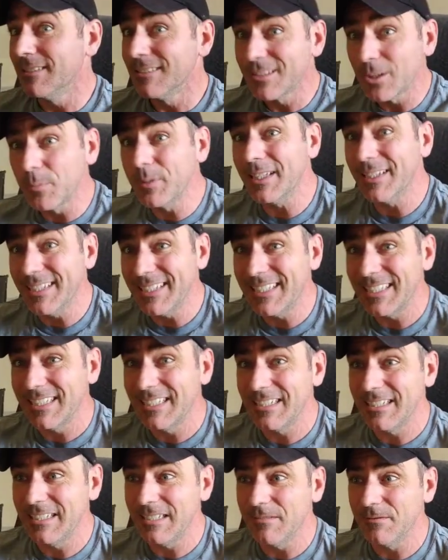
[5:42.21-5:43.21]
There'll be a link in
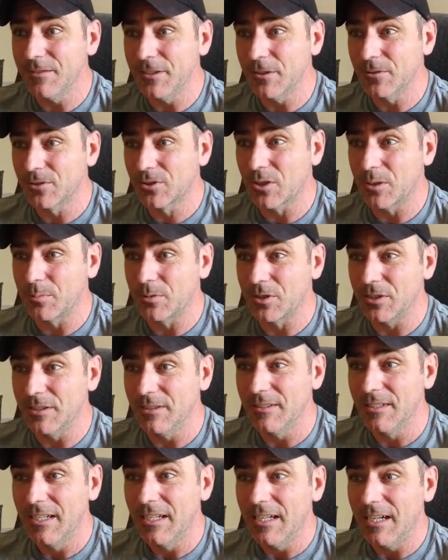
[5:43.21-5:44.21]
the video
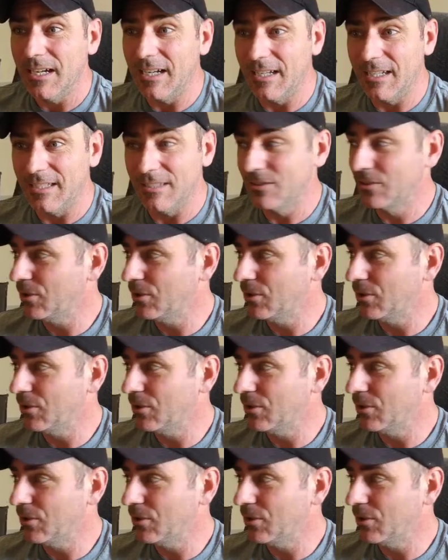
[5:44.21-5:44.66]
description uh,